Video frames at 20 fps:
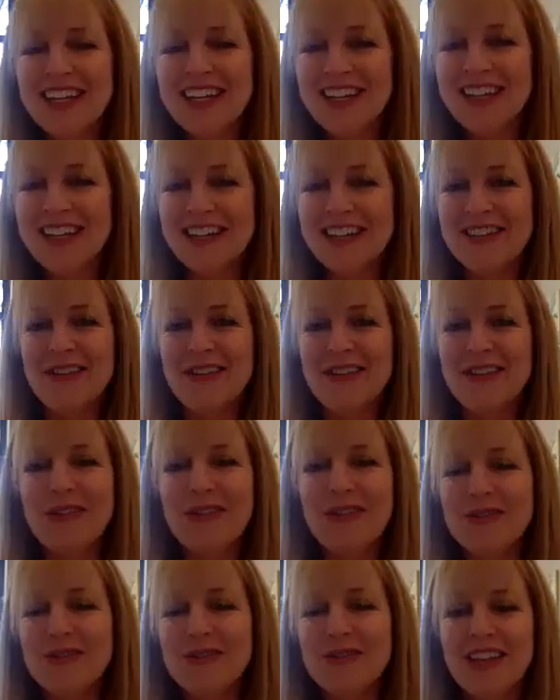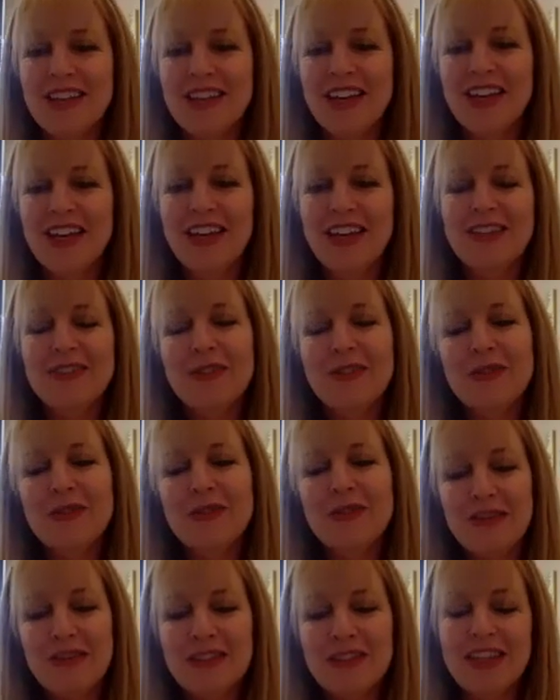and it knows
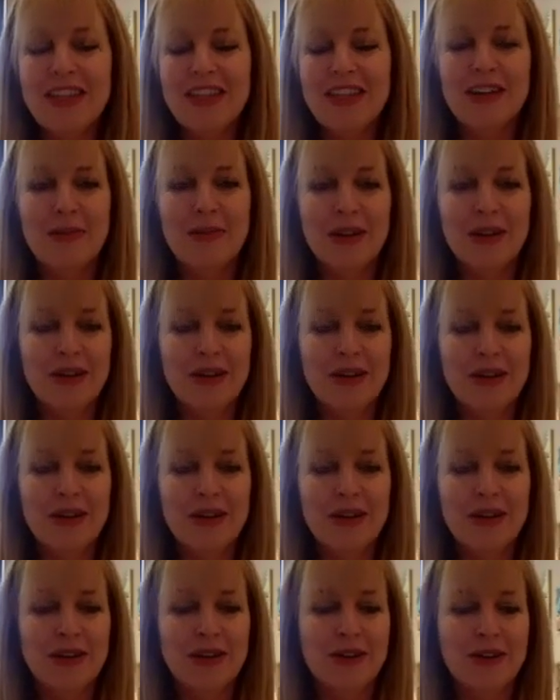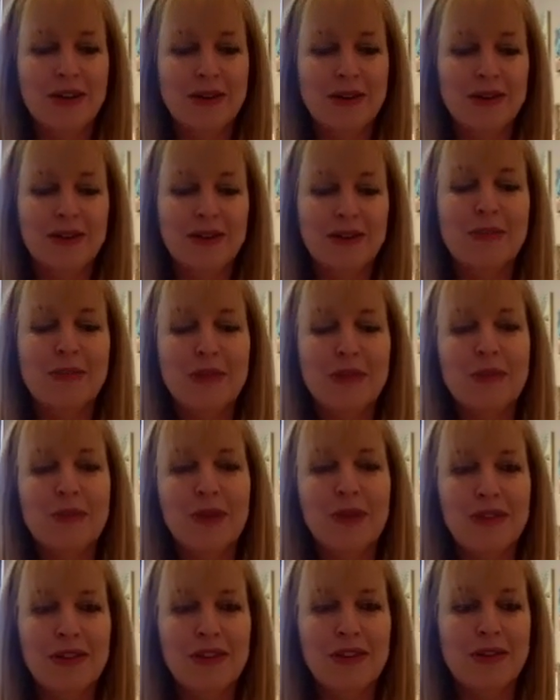everything about you because it's
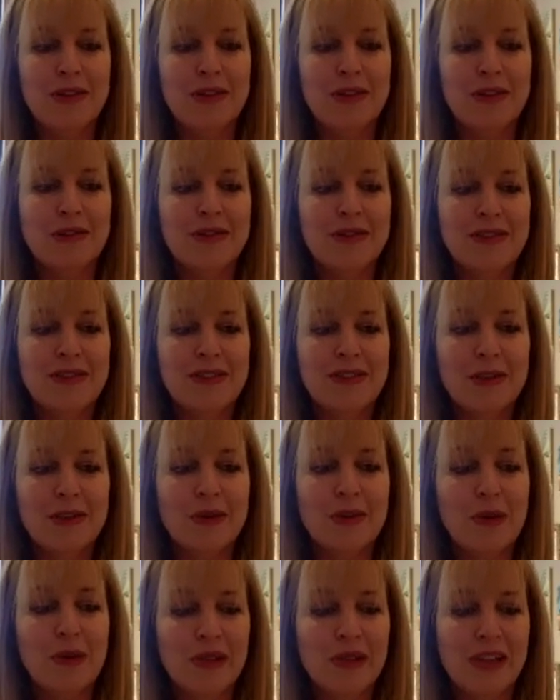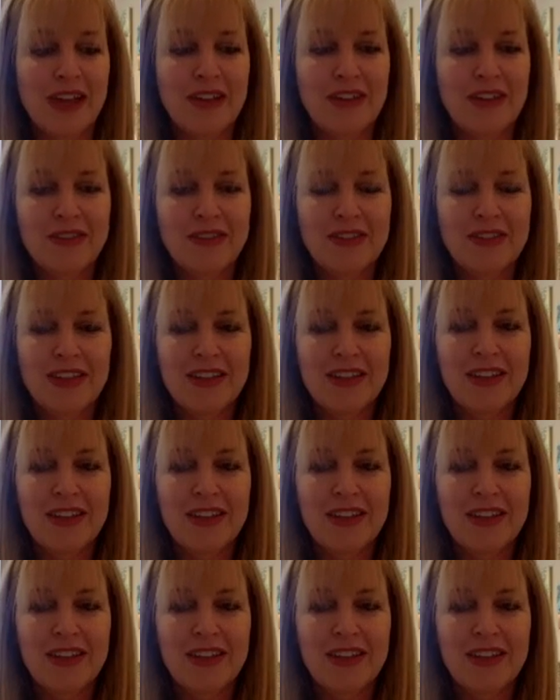been with you your whole life.